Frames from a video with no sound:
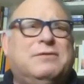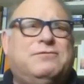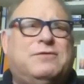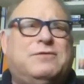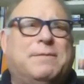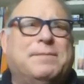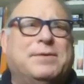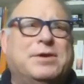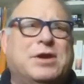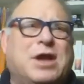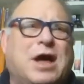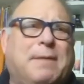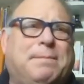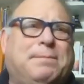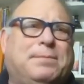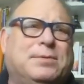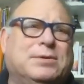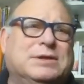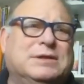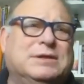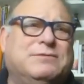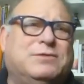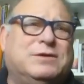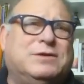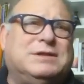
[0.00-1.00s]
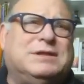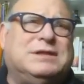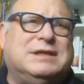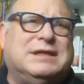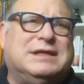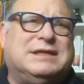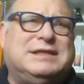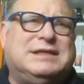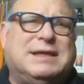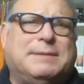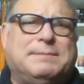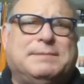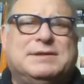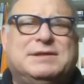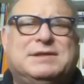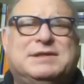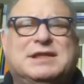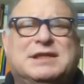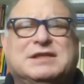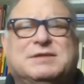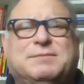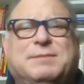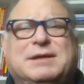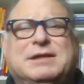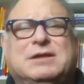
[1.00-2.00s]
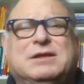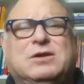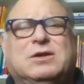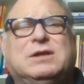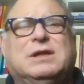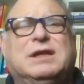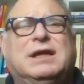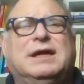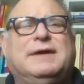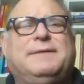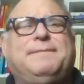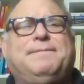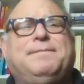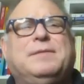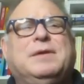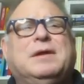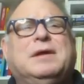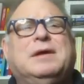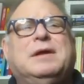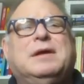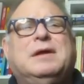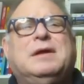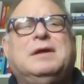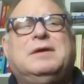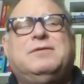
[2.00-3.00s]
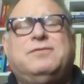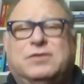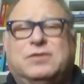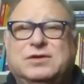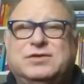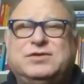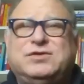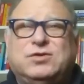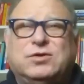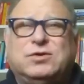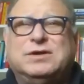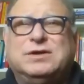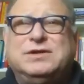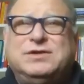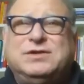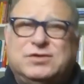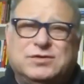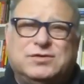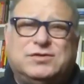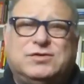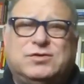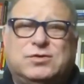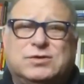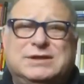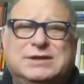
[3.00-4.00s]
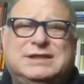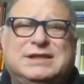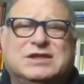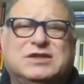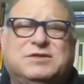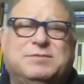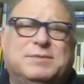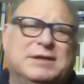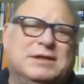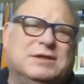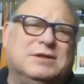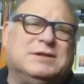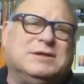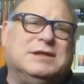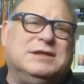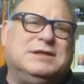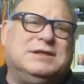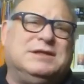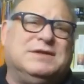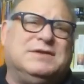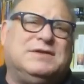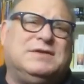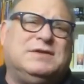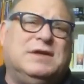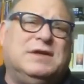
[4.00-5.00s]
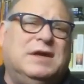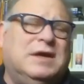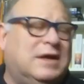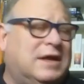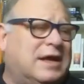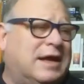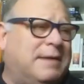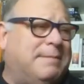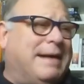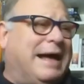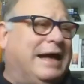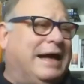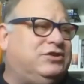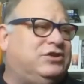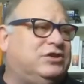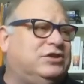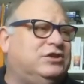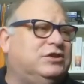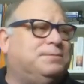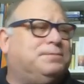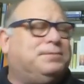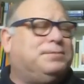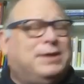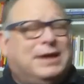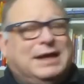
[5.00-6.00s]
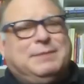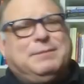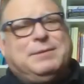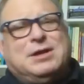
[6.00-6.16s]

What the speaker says: from Monopoly of what acceptance tests might look like for a story. So story tests might look like this. Imagine you're playing